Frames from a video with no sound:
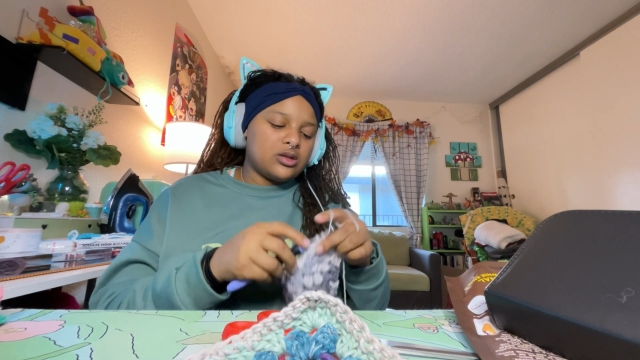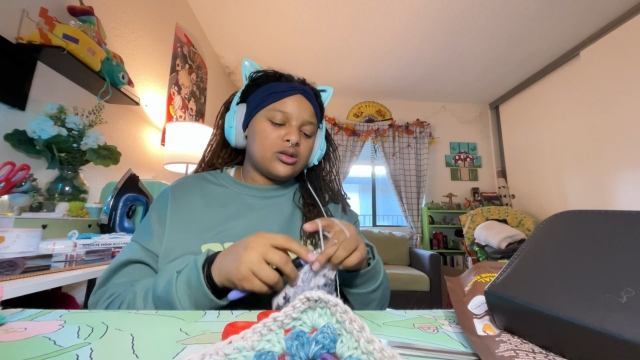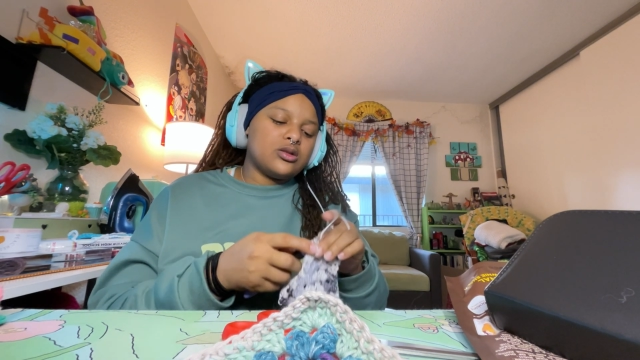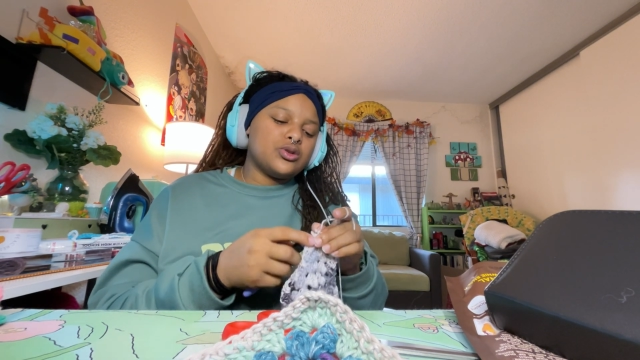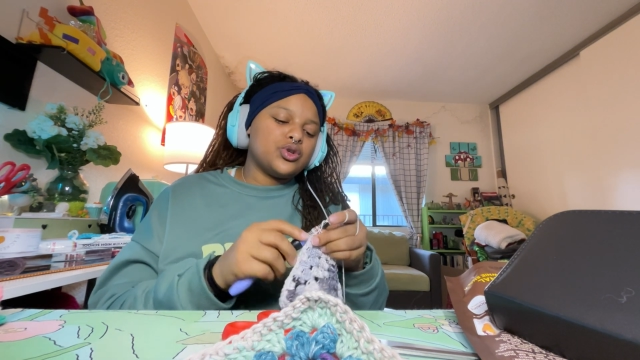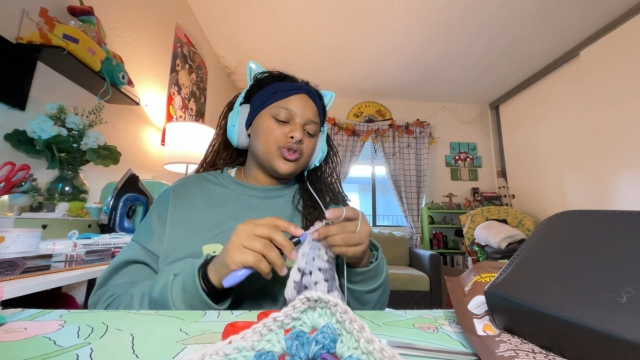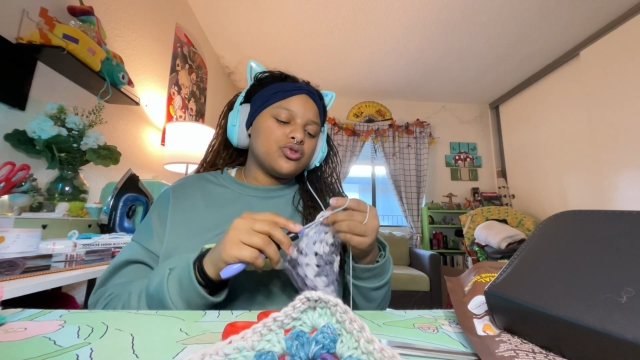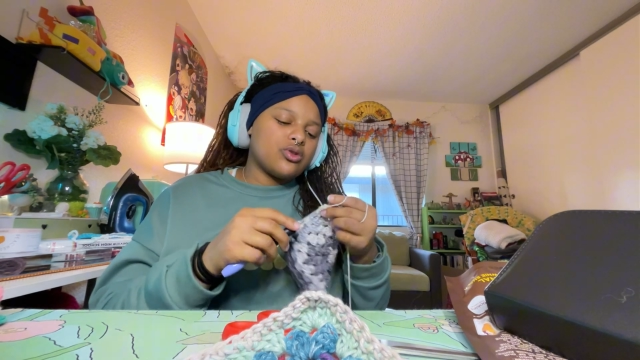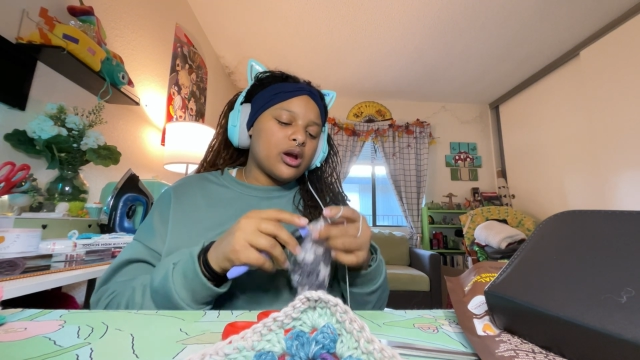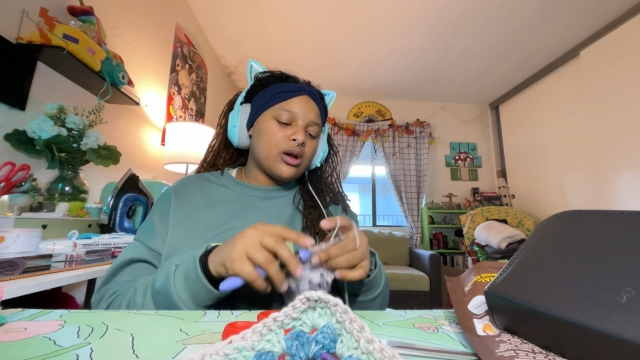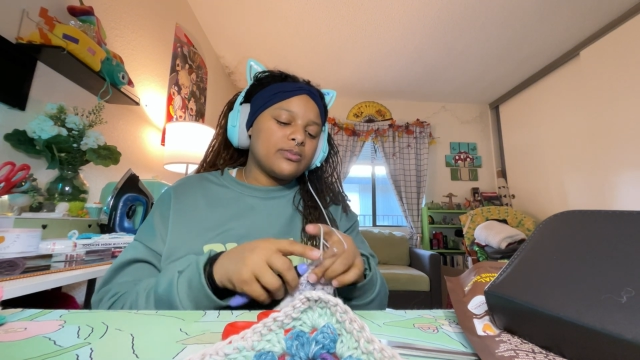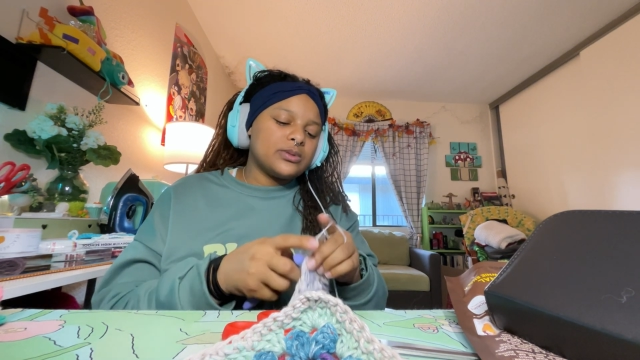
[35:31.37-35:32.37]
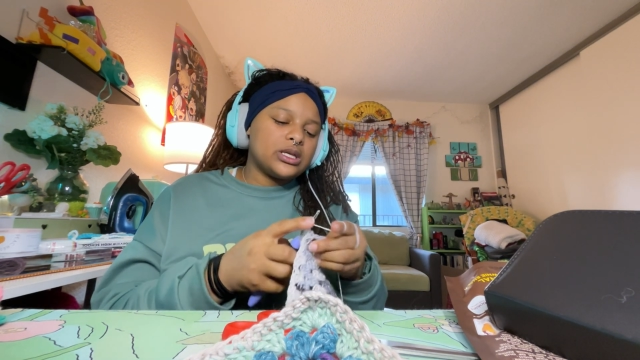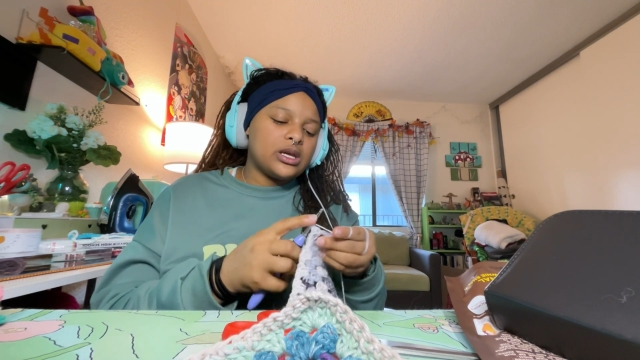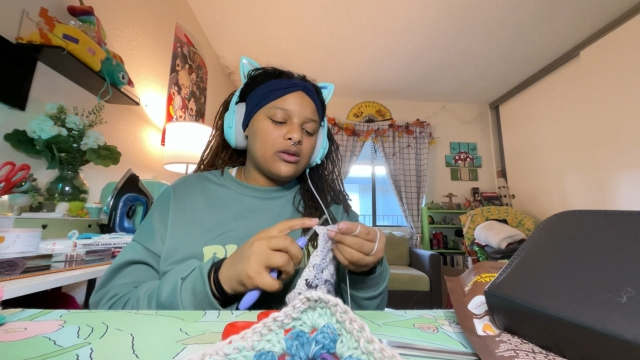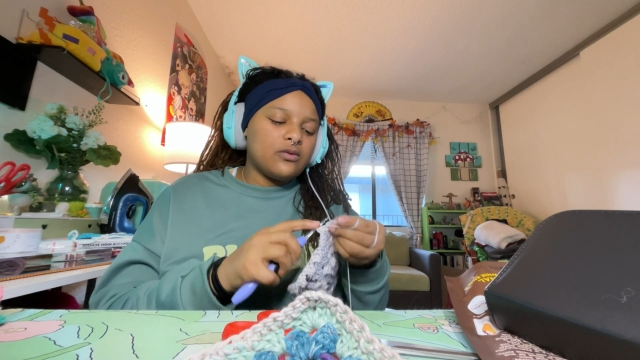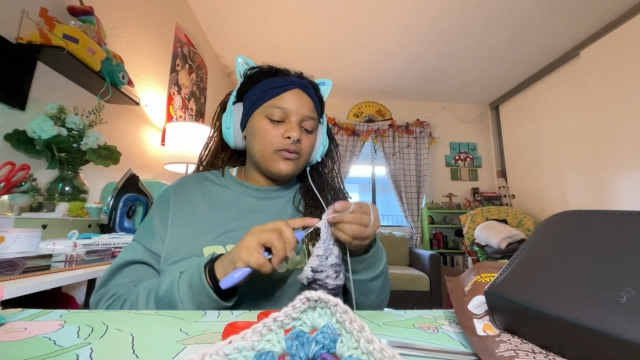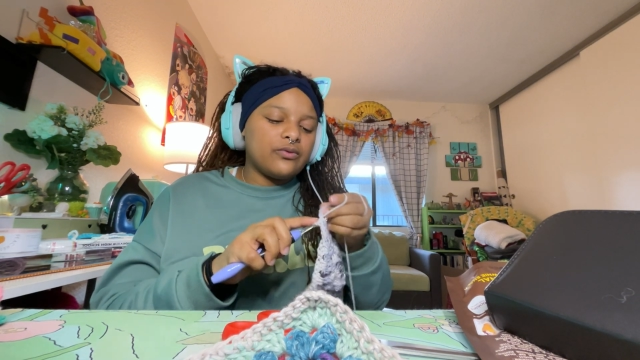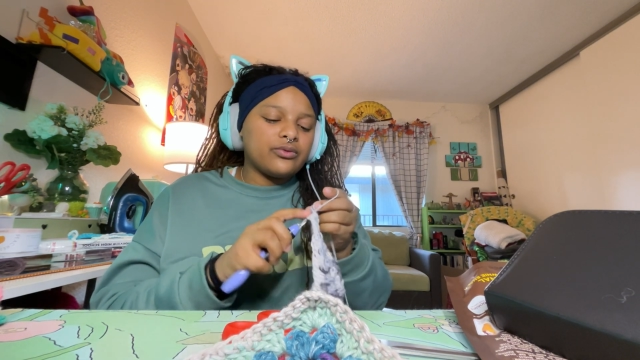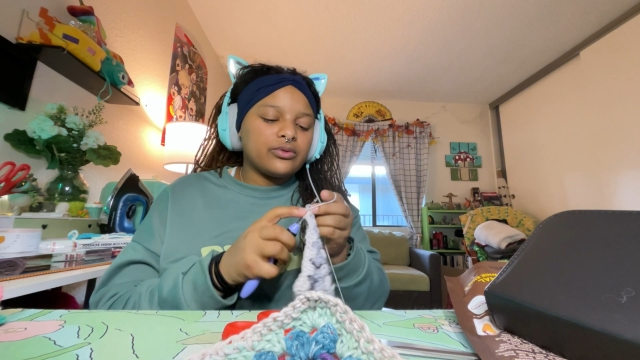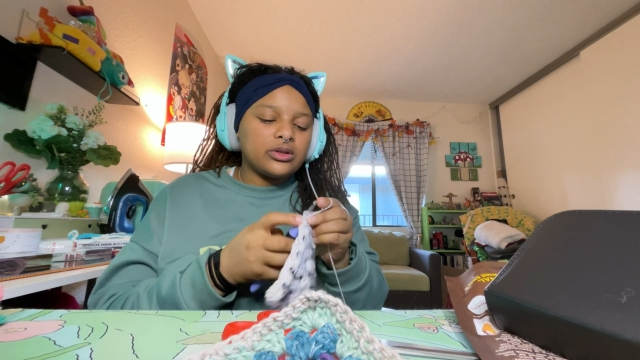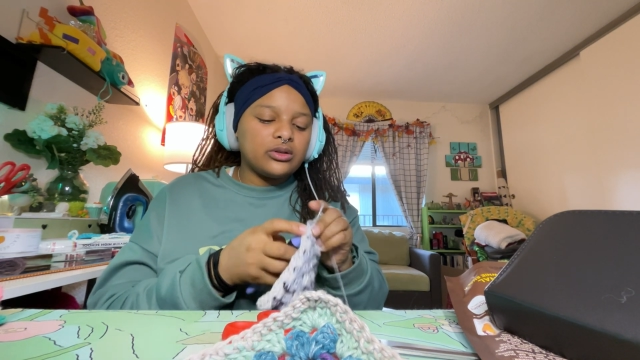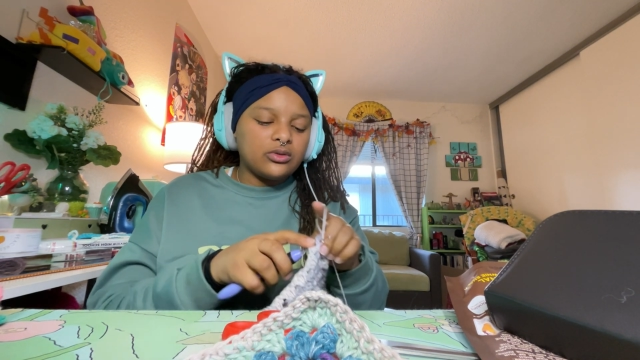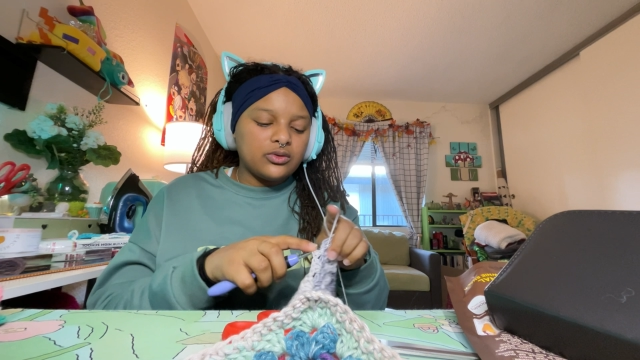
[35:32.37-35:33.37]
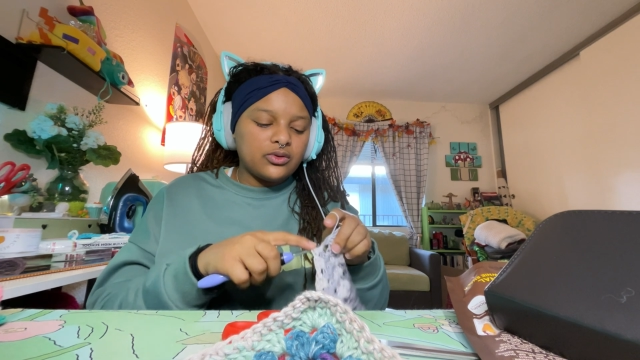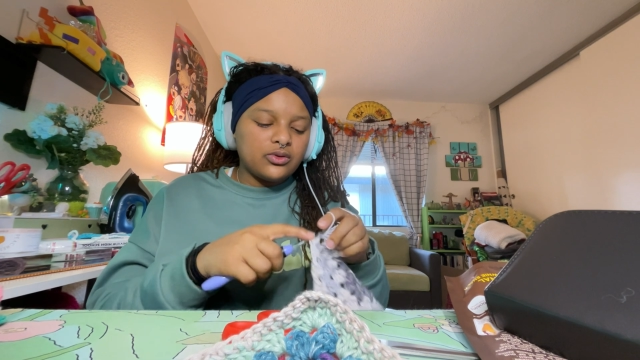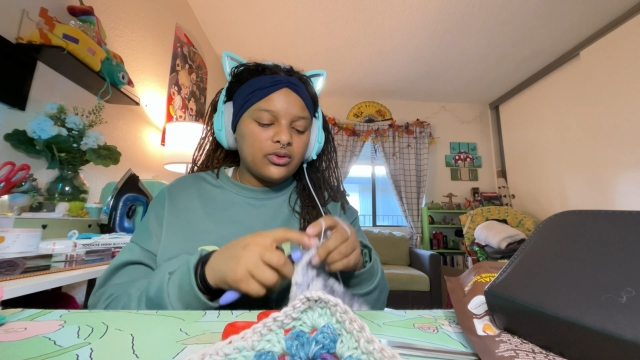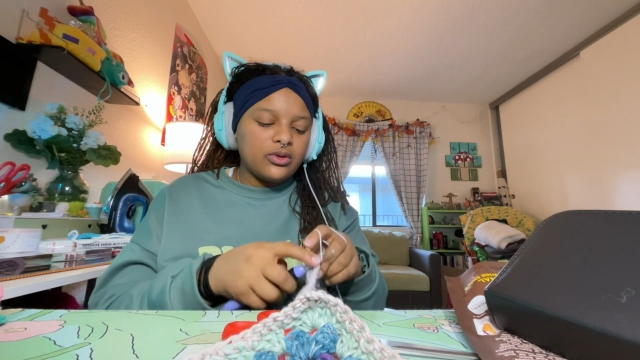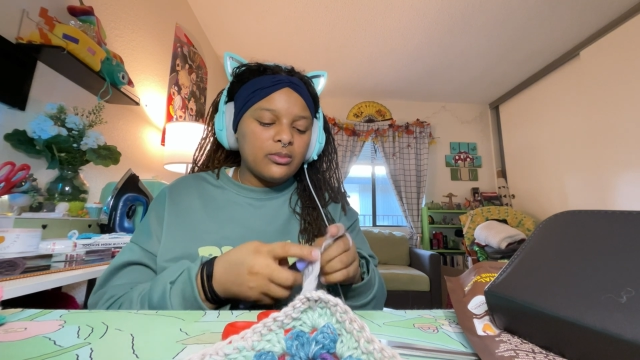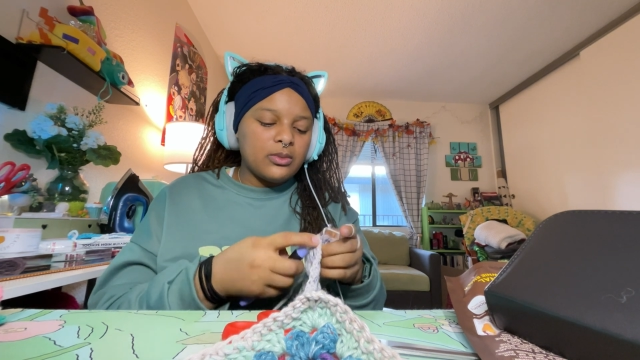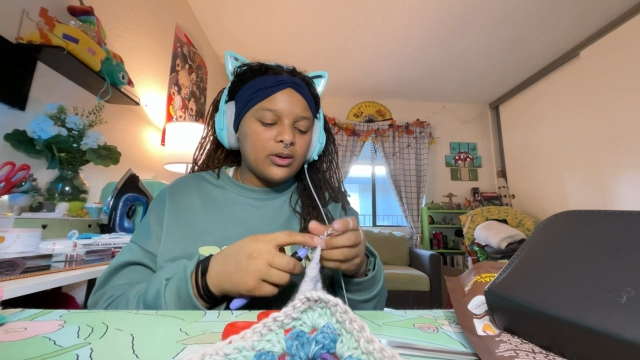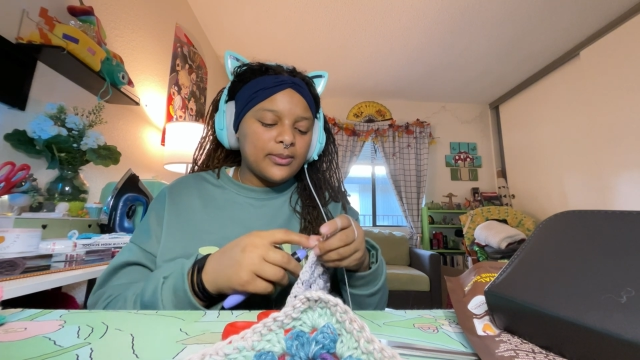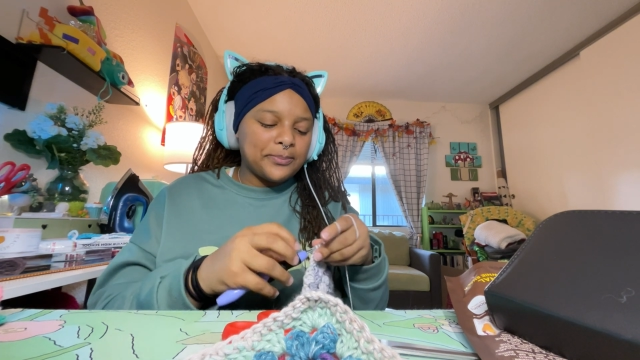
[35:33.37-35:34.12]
the straps and frills to them all.